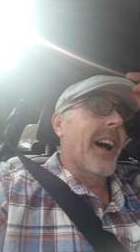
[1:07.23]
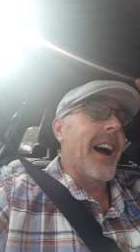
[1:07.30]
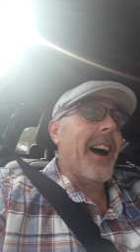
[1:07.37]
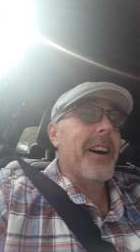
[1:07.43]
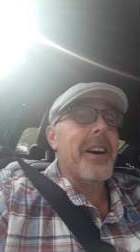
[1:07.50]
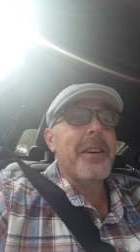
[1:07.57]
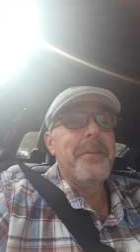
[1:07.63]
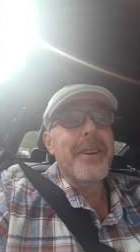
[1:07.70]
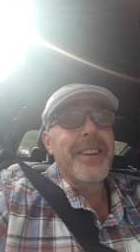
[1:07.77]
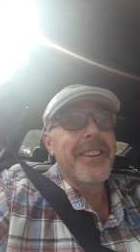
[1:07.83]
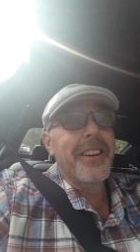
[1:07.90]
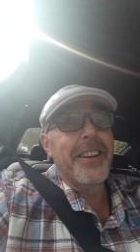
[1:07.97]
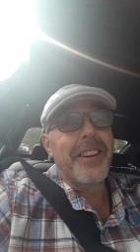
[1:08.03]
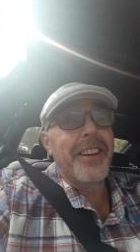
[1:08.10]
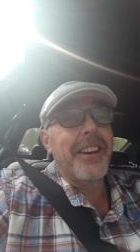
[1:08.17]
I, I
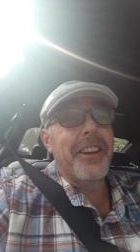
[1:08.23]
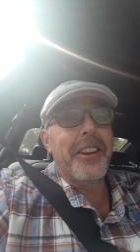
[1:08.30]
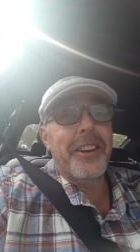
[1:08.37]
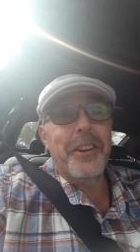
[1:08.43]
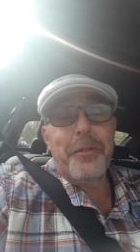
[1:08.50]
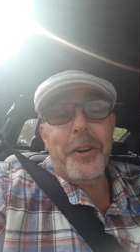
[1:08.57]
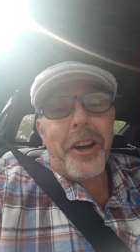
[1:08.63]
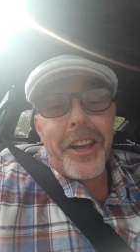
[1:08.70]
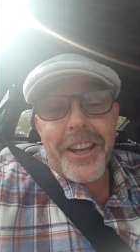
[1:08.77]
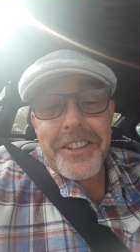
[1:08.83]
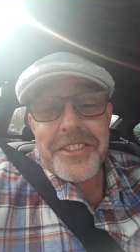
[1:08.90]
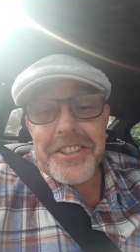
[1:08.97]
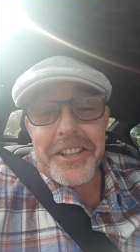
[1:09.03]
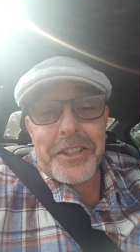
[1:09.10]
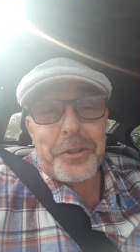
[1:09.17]
mean, if I
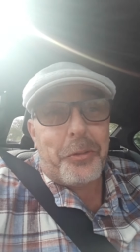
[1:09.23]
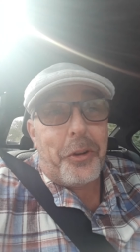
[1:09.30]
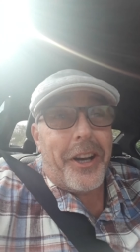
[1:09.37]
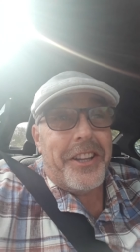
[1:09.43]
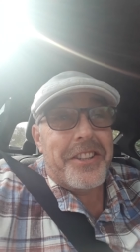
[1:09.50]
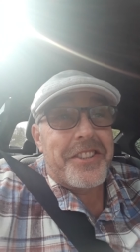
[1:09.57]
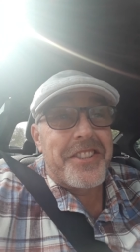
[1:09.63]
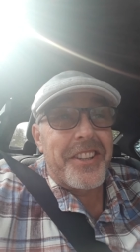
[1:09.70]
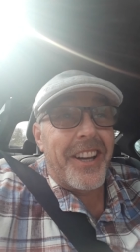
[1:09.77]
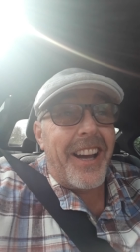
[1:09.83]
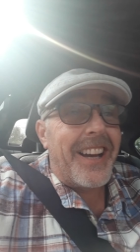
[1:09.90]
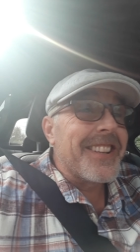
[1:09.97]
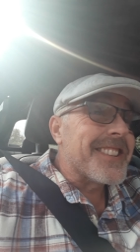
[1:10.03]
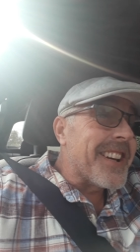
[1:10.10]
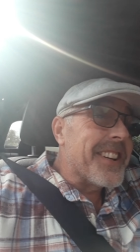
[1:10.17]
had six friends,
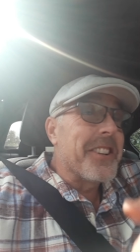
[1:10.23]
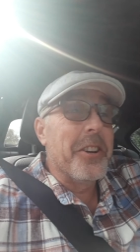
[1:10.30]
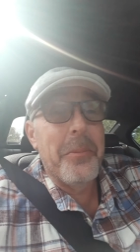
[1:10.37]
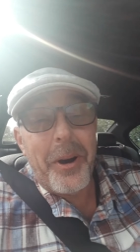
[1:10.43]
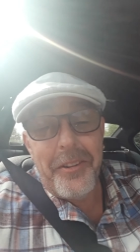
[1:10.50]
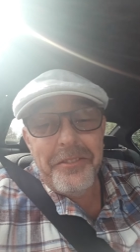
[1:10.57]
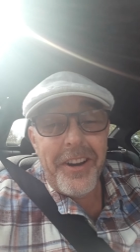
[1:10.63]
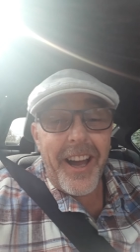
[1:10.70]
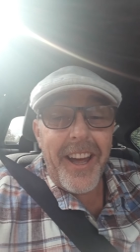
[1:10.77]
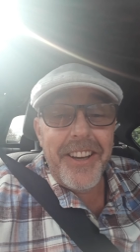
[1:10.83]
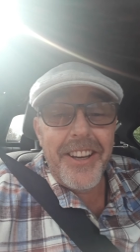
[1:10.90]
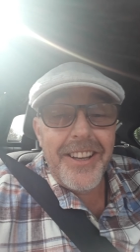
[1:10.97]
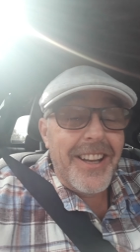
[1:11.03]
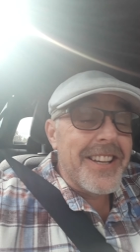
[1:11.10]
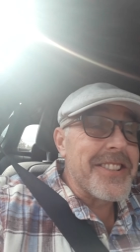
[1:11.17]
I'd say come on
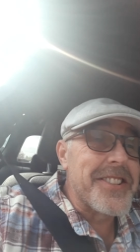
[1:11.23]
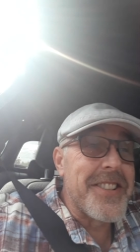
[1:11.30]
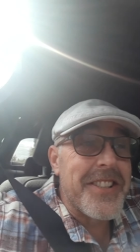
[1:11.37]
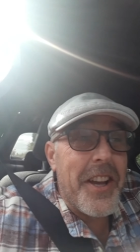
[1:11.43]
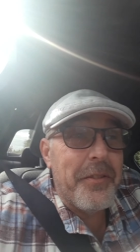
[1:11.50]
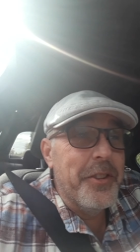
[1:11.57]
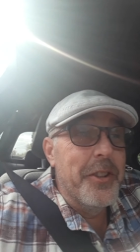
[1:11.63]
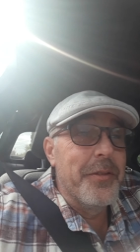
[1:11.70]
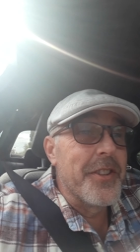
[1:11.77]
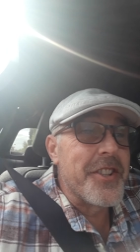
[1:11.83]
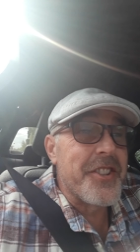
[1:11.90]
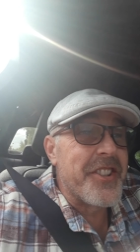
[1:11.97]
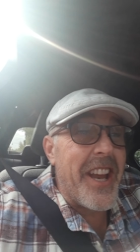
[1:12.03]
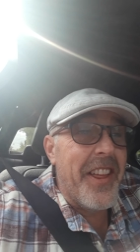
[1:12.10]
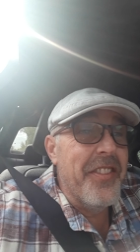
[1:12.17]
round and let seven of
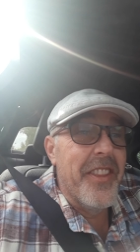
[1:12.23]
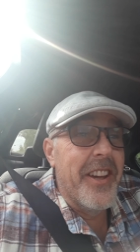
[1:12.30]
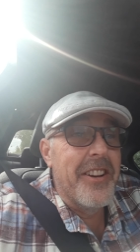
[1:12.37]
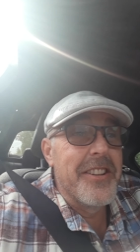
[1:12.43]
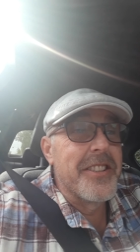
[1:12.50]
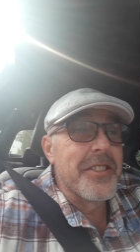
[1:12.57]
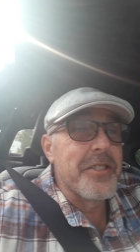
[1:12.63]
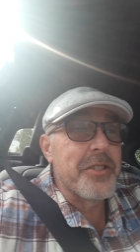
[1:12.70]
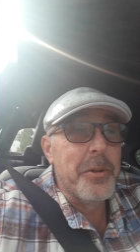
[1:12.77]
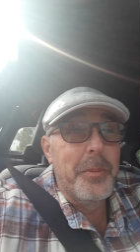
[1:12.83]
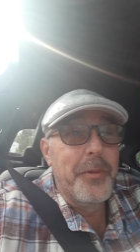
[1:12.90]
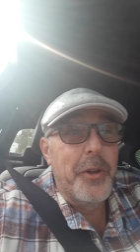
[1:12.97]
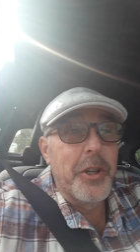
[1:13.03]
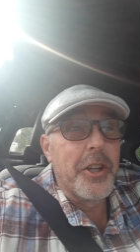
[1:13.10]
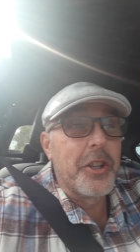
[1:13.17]
us stand there until
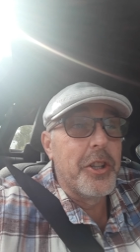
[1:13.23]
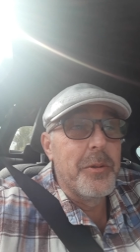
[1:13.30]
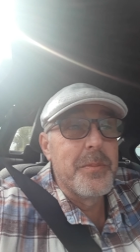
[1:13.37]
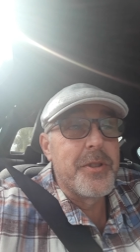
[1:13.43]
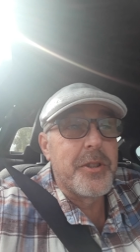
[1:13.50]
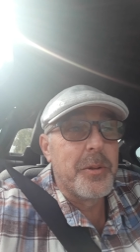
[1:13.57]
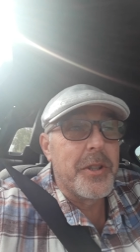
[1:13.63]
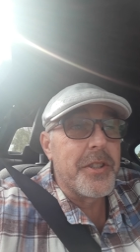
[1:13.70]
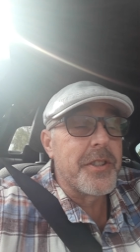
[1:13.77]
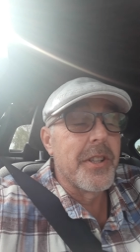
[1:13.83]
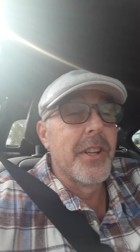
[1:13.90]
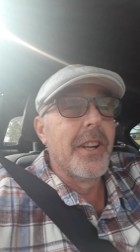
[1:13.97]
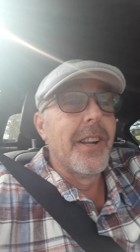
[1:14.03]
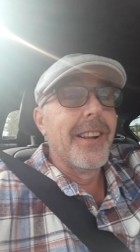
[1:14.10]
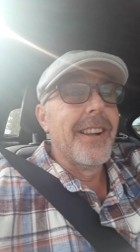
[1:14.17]
some fucker comes to us.
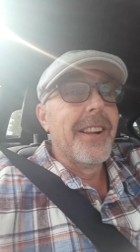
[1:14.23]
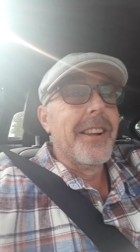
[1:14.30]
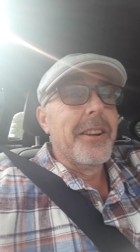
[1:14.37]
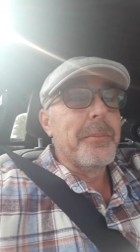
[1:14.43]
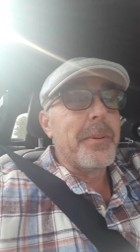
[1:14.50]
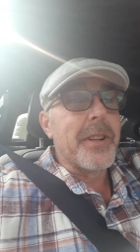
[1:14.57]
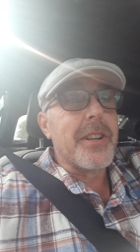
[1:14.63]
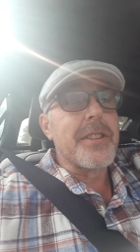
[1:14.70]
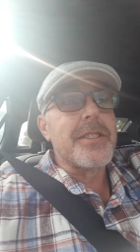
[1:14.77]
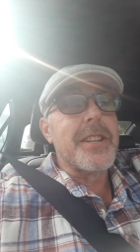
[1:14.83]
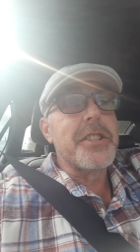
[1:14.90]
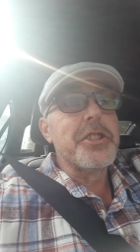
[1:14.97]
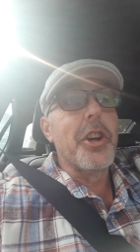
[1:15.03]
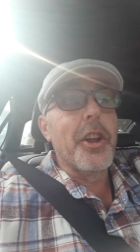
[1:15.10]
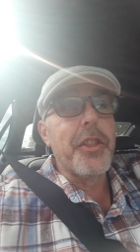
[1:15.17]
Because
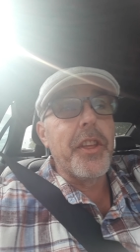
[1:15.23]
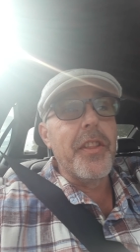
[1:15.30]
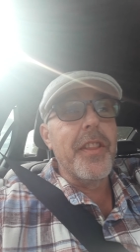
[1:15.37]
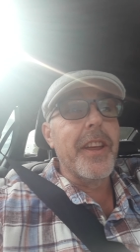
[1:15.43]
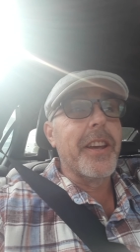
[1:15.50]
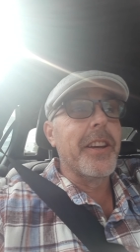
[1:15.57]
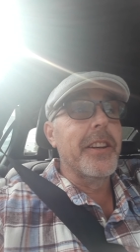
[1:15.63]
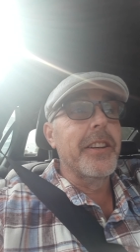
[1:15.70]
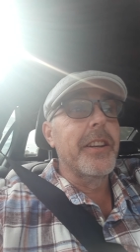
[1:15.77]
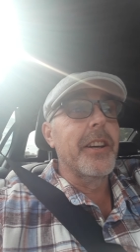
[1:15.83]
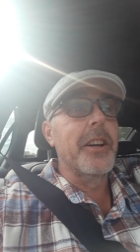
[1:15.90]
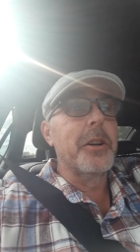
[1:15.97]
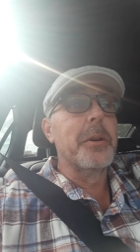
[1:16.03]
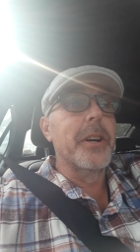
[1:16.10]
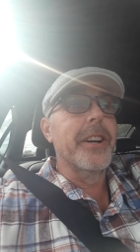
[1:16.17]
there's nothing they can
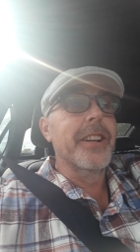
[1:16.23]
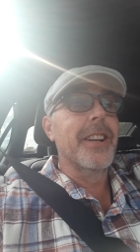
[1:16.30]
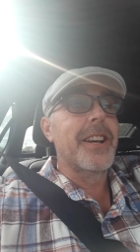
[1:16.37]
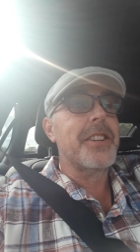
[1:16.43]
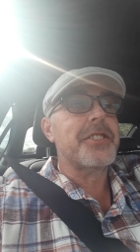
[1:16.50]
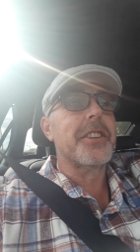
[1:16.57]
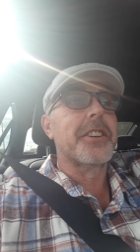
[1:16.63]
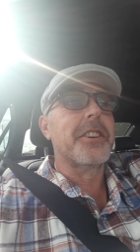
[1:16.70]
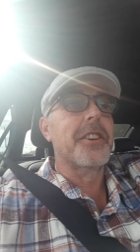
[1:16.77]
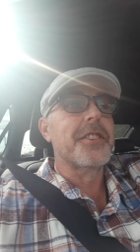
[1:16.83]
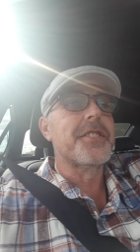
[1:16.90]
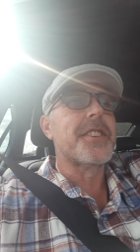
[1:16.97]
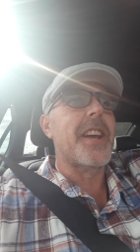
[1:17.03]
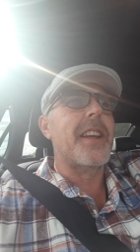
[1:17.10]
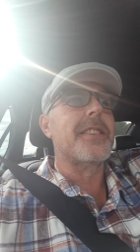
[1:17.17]
do unless you
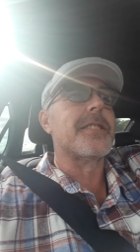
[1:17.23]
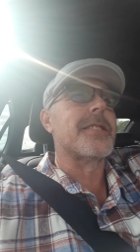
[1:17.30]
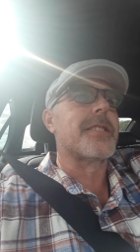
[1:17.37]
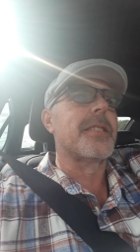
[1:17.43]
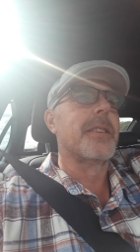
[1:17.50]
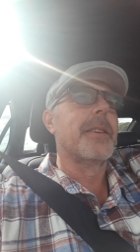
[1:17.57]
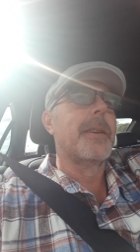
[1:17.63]
consent.